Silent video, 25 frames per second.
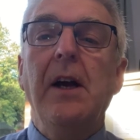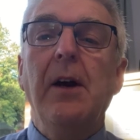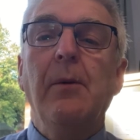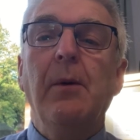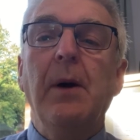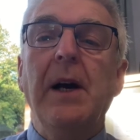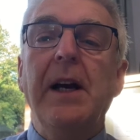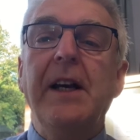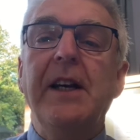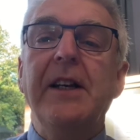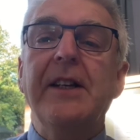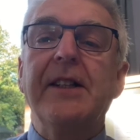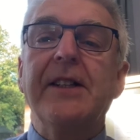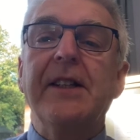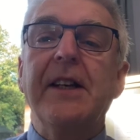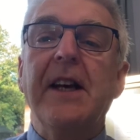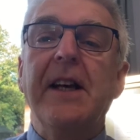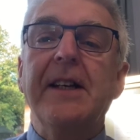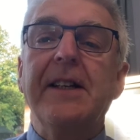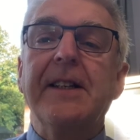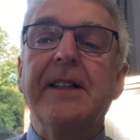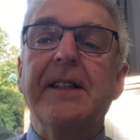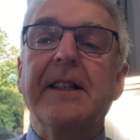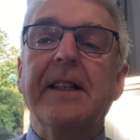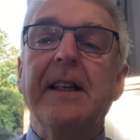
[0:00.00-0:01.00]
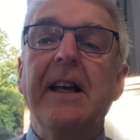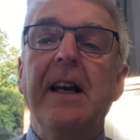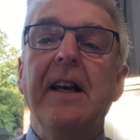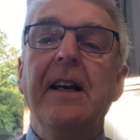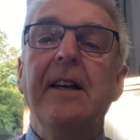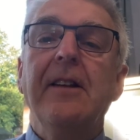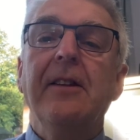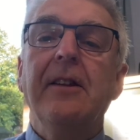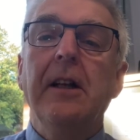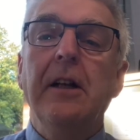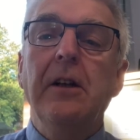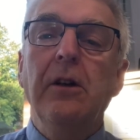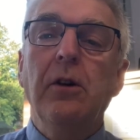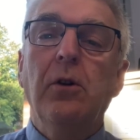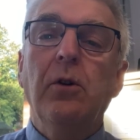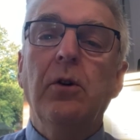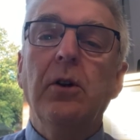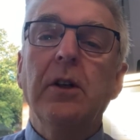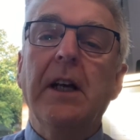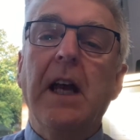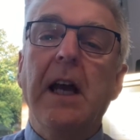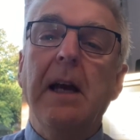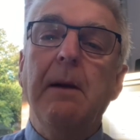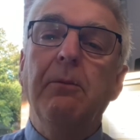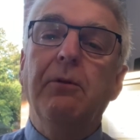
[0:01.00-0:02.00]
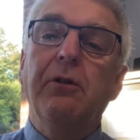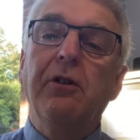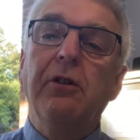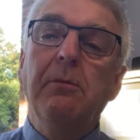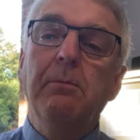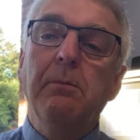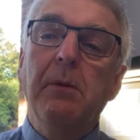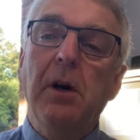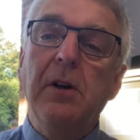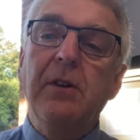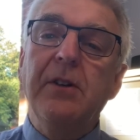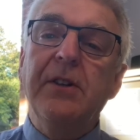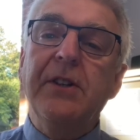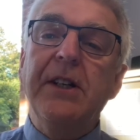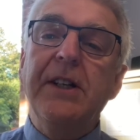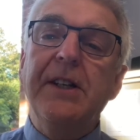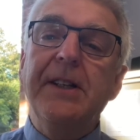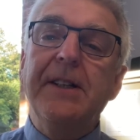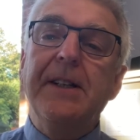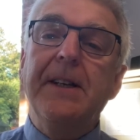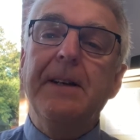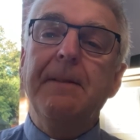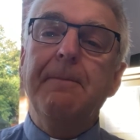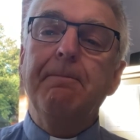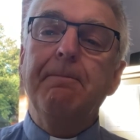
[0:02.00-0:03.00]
where he says, "The law came through Moses,